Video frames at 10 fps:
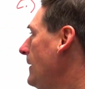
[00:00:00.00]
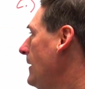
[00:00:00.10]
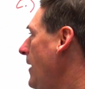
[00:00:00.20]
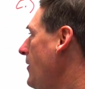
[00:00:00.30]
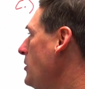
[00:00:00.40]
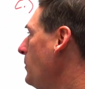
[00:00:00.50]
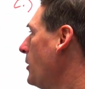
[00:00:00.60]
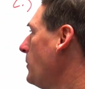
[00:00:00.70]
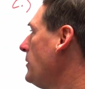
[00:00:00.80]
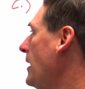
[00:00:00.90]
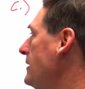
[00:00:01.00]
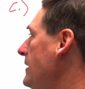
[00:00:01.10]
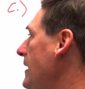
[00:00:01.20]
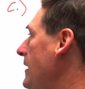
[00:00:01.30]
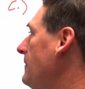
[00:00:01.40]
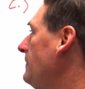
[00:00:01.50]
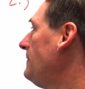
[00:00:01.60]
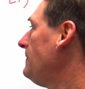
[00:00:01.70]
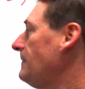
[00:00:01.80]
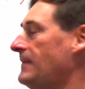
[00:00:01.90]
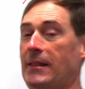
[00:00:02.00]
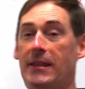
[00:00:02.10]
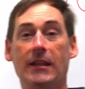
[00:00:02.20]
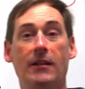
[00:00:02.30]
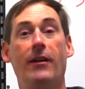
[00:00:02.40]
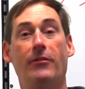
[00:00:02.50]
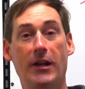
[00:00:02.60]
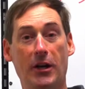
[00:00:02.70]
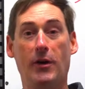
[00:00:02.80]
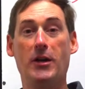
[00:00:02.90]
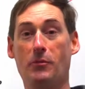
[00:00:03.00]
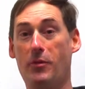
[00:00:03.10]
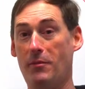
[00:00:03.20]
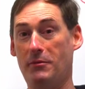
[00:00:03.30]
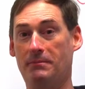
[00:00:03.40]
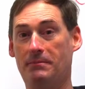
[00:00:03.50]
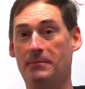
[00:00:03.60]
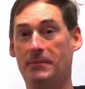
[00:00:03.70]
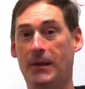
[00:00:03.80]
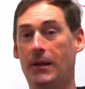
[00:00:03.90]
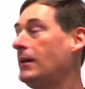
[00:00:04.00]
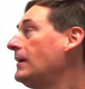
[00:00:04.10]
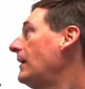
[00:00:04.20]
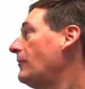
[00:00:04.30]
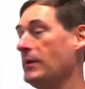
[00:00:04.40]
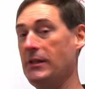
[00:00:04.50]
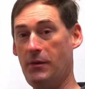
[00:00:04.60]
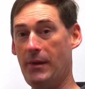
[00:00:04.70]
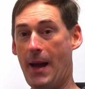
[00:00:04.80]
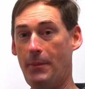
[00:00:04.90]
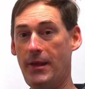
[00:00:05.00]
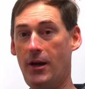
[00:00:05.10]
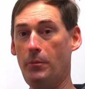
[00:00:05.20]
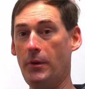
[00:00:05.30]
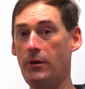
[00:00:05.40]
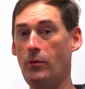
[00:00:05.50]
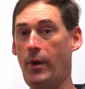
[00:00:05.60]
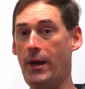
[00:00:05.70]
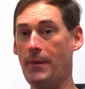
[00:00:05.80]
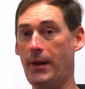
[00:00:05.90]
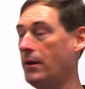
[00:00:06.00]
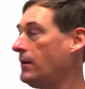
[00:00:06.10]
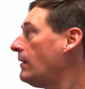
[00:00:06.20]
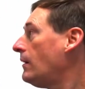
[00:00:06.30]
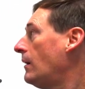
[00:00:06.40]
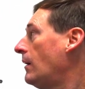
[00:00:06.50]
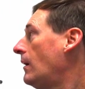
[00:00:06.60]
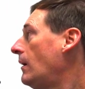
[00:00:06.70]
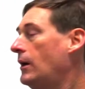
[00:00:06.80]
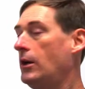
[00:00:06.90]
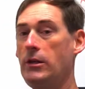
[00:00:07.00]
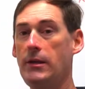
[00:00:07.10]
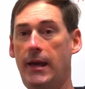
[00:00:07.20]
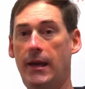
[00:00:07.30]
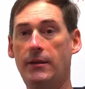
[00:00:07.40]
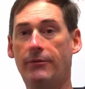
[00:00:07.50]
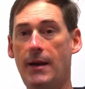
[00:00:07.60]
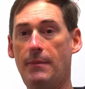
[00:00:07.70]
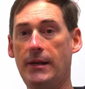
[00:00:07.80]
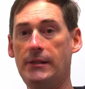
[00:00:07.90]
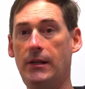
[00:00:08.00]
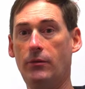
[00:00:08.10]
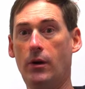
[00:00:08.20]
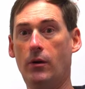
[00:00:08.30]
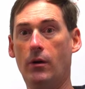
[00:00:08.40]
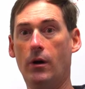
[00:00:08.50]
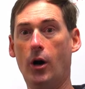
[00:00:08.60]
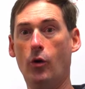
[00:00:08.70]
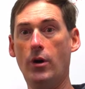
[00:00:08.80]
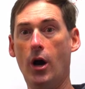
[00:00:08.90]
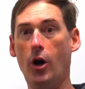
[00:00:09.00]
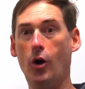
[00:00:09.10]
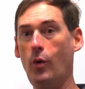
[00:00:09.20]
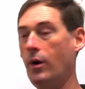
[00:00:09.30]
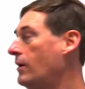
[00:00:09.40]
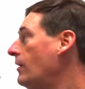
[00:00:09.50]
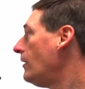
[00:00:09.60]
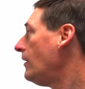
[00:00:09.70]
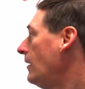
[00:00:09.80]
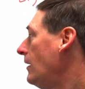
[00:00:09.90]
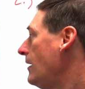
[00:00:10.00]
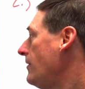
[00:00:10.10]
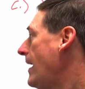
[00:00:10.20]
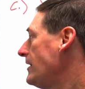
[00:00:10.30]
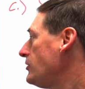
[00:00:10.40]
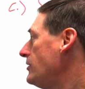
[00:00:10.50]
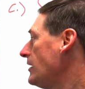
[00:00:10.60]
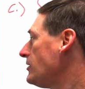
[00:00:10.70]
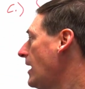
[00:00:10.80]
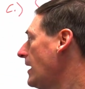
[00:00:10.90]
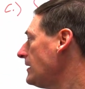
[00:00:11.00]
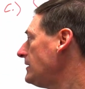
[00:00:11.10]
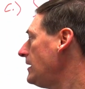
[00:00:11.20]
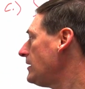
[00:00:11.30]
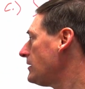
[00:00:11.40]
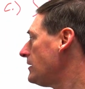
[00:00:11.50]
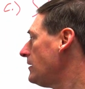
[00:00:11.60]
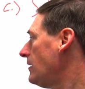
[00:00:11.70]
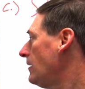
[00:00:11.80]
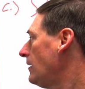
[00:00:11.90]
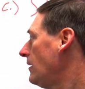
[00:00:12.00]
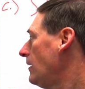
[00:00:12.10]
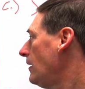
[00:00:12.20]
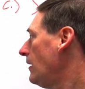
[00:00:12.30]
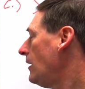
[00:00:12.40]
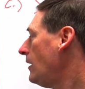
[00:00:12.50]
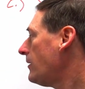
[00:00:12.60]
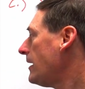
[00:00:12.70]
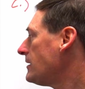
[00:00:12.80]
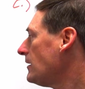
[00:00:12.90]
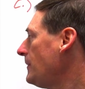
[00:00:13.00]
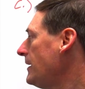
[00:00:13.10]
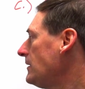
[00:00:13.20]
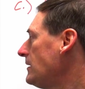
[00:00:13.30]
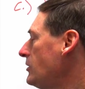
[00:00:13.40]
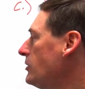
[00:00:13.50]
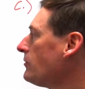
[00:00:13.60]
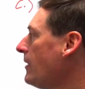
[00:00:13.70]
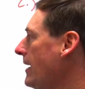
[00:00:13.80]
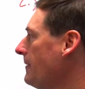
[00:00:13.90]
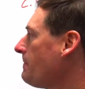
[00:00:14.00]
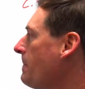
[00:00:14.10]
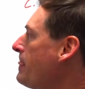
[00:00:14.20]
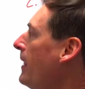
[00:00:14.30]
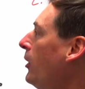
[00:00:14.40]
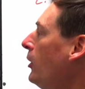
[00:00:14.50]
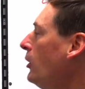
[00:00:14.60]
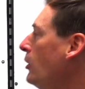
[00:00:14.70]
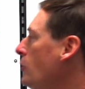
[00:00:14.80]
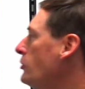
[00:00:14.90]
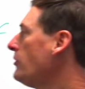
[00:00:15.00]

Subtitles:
And then you put a plus c at the end of every integration problem. Everybody see what happened there? But wait a minute. You can't divide by 0. Oh no. That does not exist. Okay, so let me get this straight. So